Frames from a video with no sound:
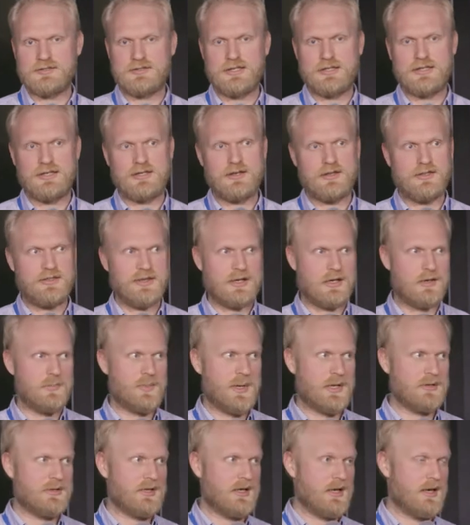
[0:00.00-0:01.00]
They didn't think
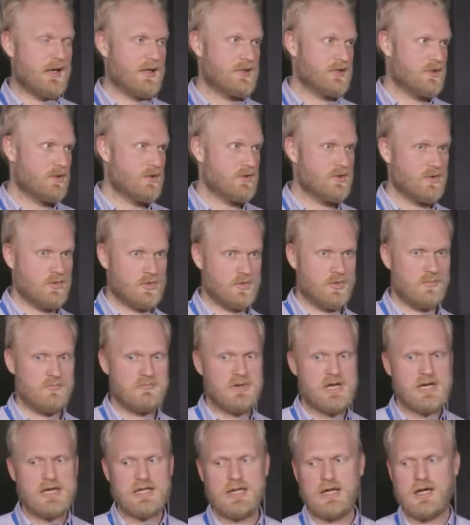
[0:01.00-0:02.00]
about the connection to social
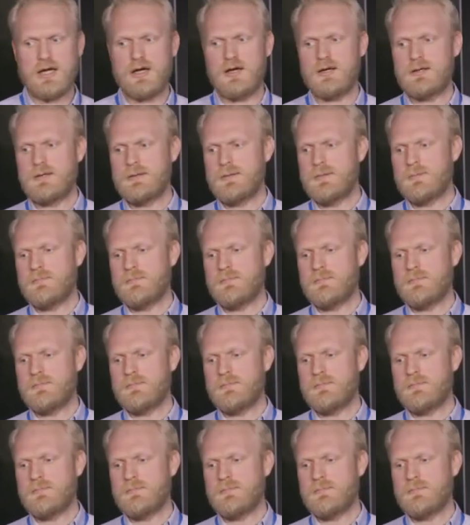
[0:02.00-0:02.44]
media.